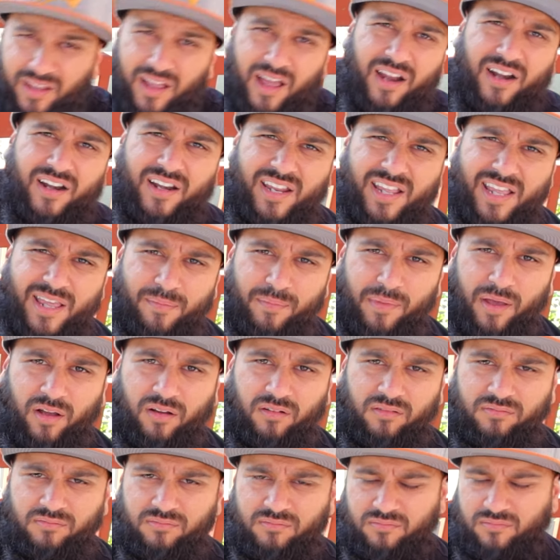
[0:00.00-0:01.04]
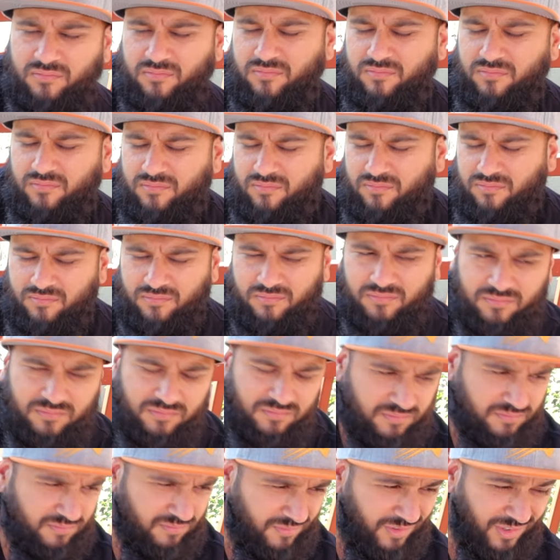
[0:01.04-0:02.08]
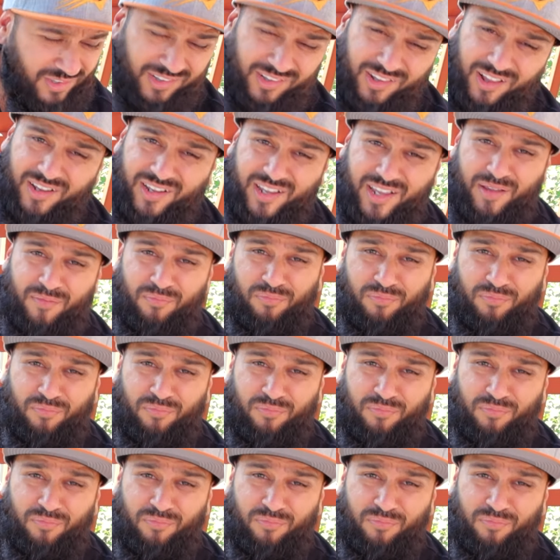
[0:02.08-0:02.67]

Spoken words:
Got an email. You're lucky